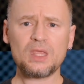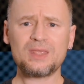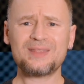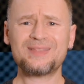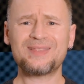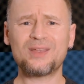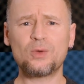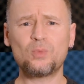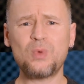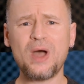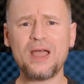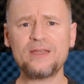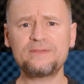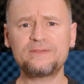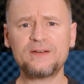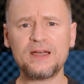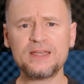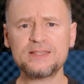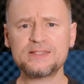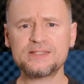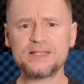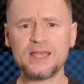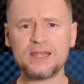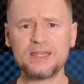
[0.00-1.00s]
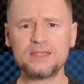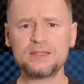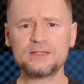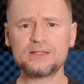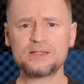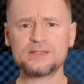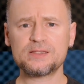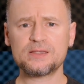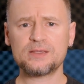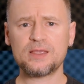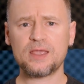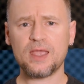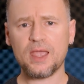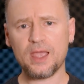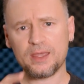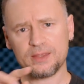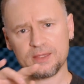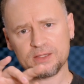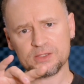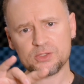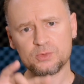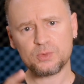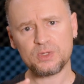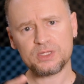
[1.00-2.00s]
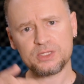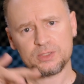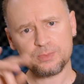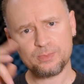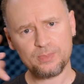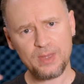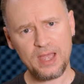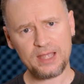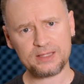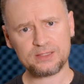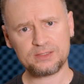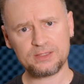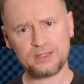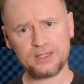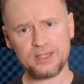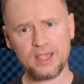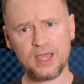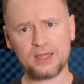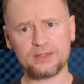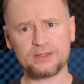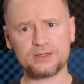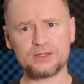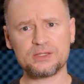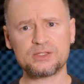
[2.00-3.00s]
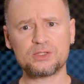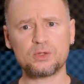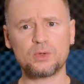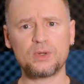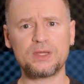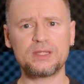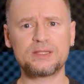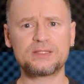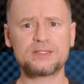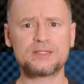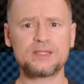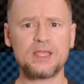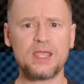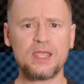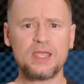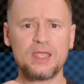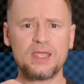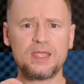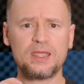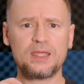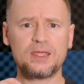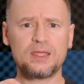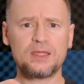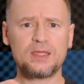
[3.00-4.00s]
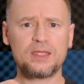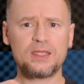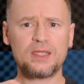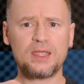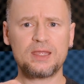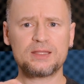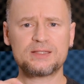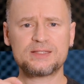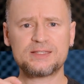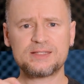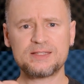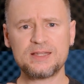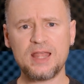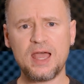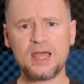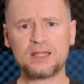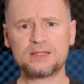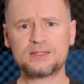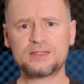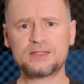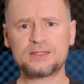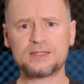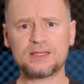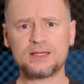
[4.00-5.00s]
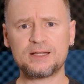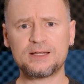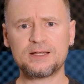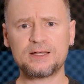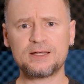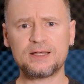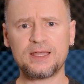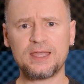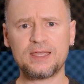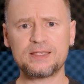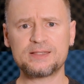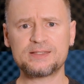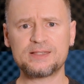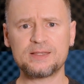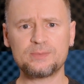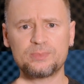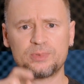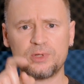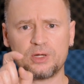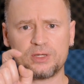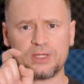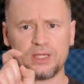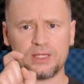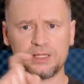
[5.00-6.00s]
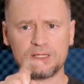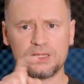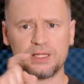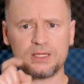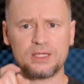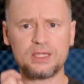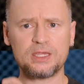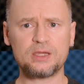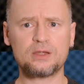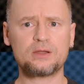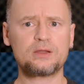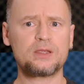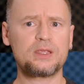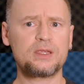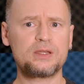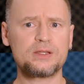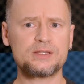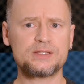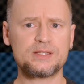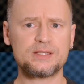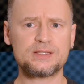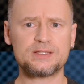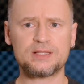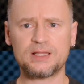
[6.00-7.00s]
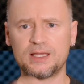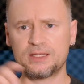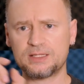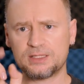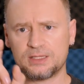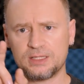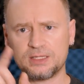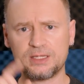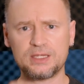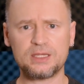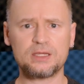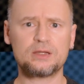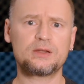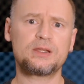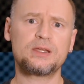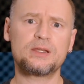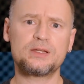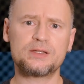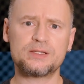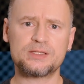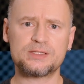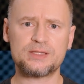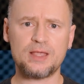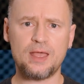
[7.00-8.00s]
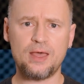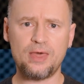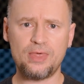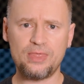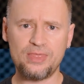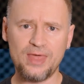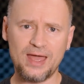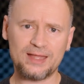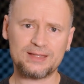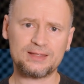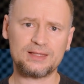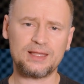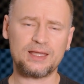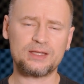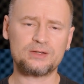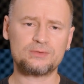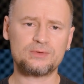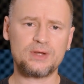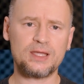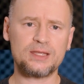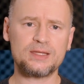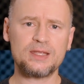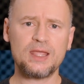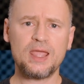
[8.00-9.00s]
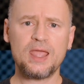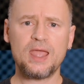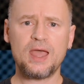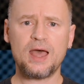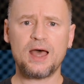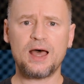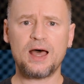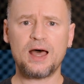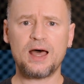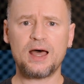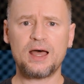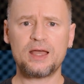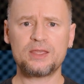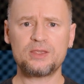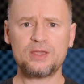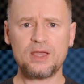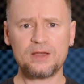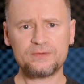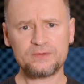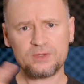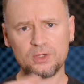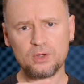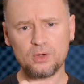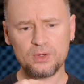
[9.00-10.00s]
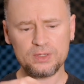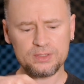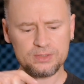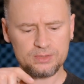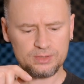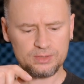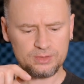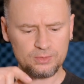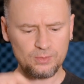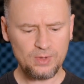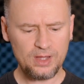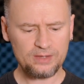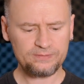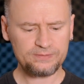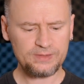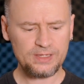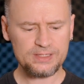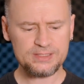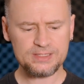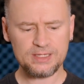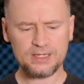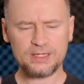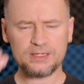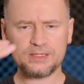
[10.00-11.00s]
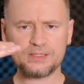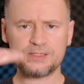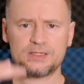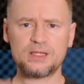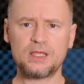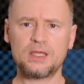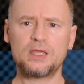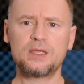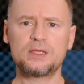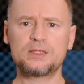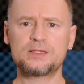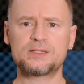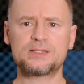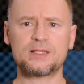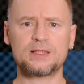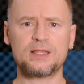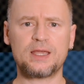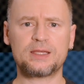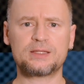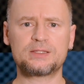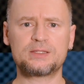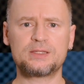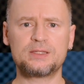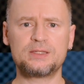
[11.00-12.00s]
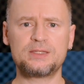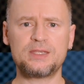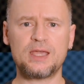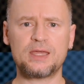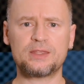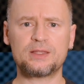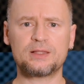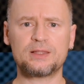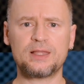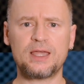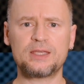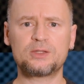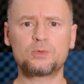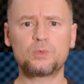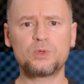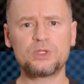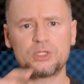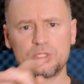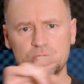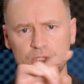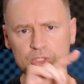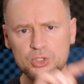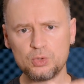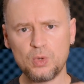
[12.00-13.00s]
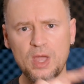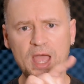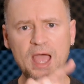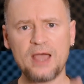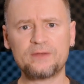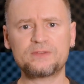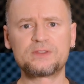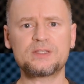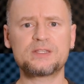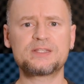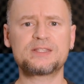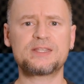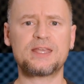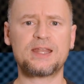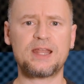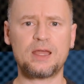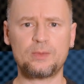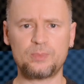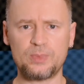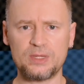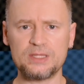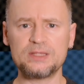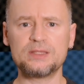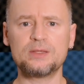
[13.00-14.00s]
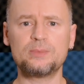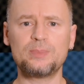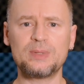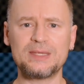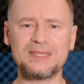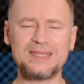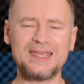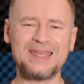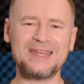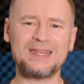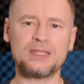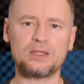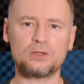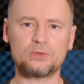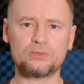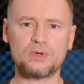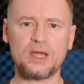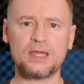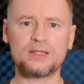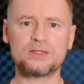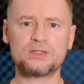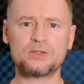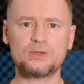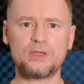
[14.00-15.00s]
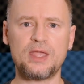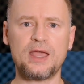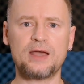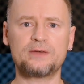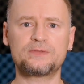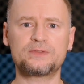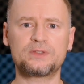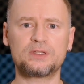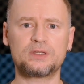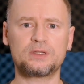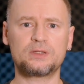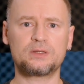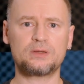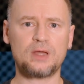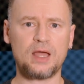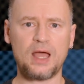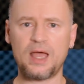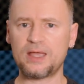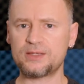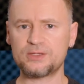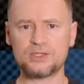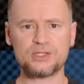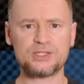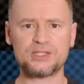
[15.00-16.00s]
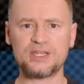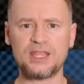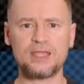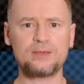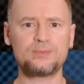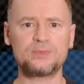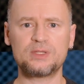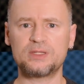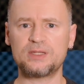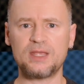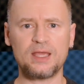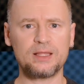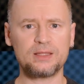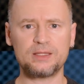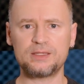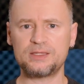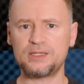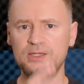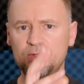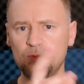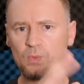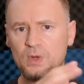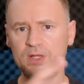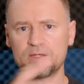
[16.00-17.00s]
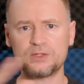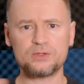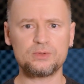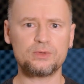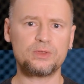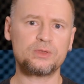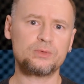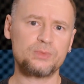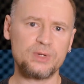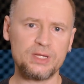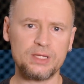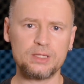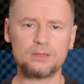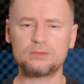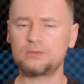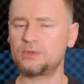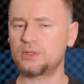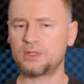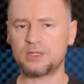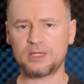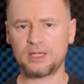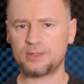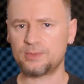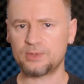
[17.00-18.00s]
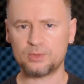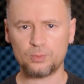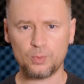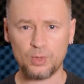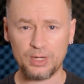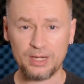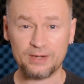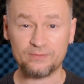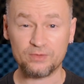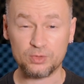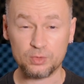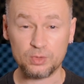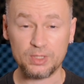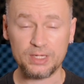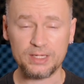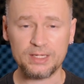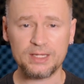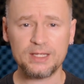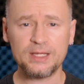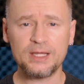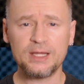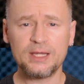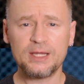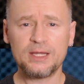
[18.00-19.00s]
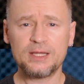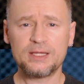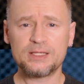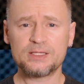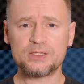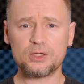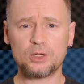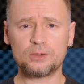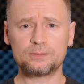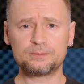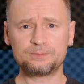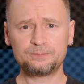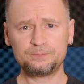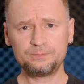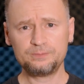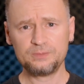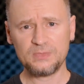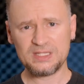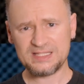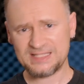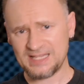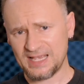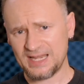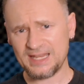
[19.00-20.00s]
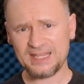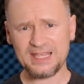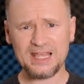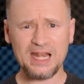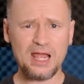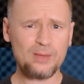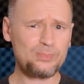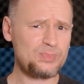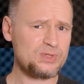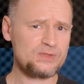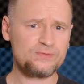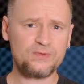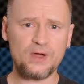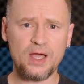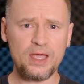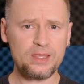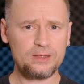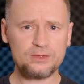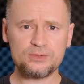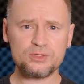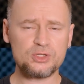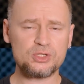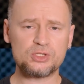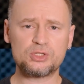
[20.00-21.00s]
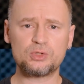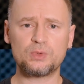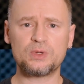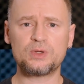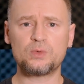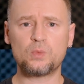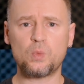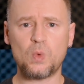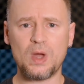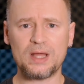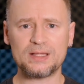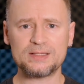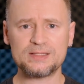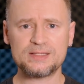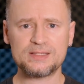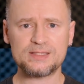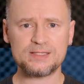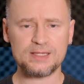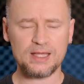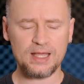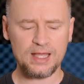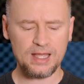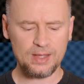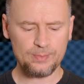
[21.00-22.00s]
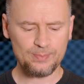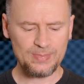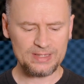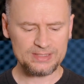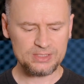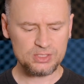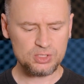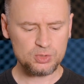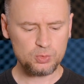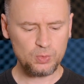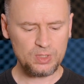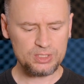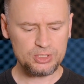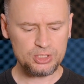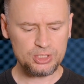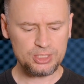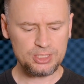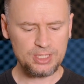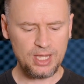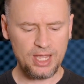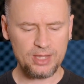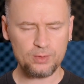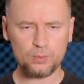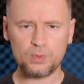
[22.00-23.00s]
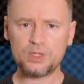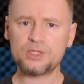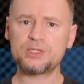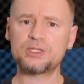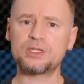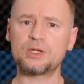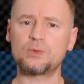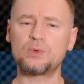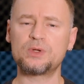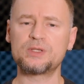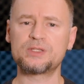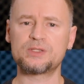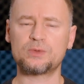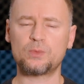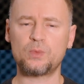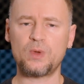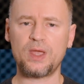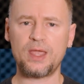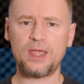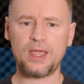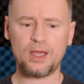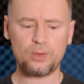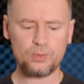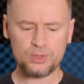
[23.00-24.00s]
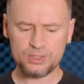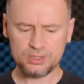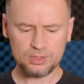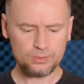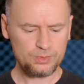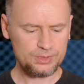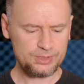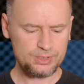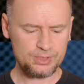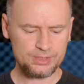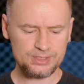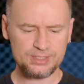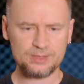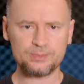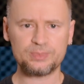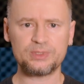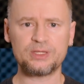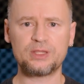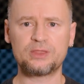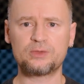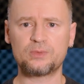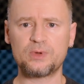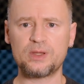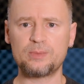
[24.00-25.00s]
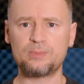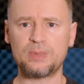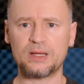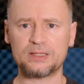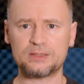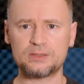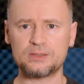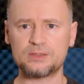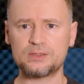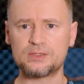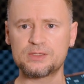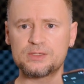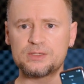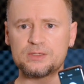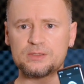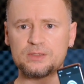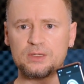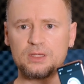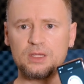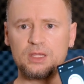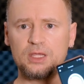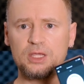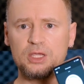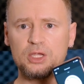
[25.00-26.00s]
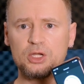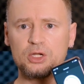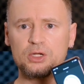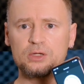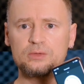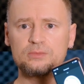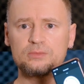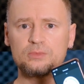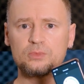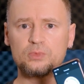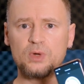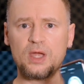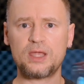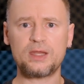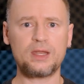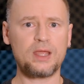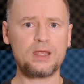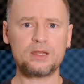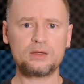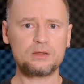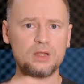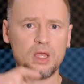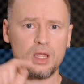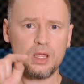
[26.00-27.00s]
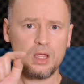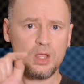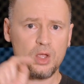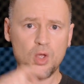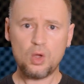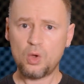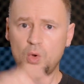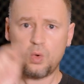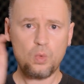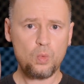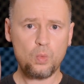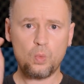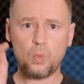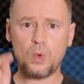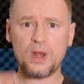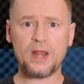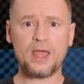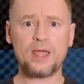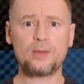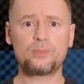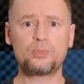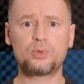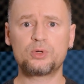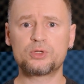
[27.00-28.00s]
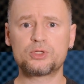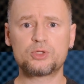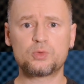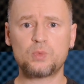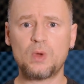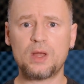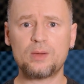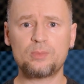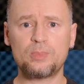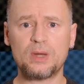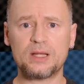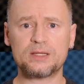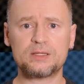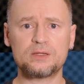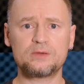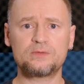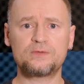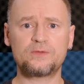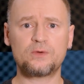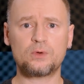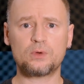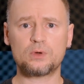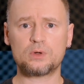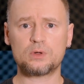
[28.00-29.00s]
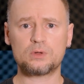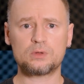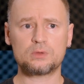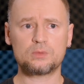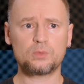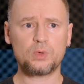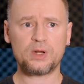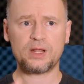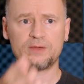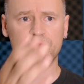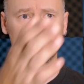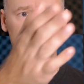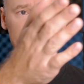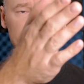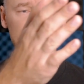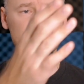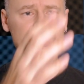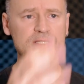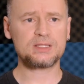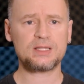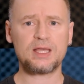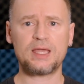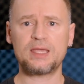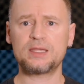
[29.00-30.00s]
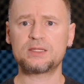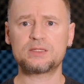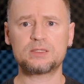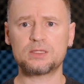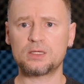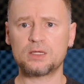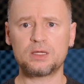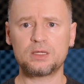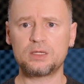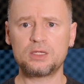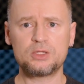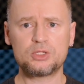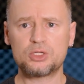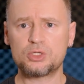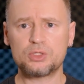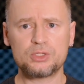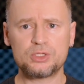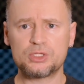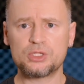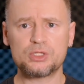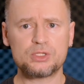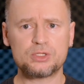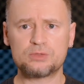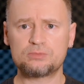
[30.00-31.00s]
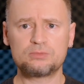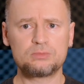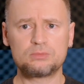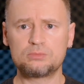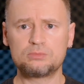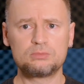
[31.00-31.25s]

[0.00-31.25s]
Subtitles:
Wi-Fi settings and then switch back to the other. So it's not a simple, okay, click here, here's this light, click here, here's that light, right? You have to go into the Wi-Fi settings, select the other light, which you have to set up in the beginning, right? So you have to, I just named it LED 1, 2, 3, you can name it whatever, right? So setting it up is fine, you just do it once, but switching, I wish there was a way, I wish there was just simply 3 buttons here, right? And when I push one button for whatever, this light, it should just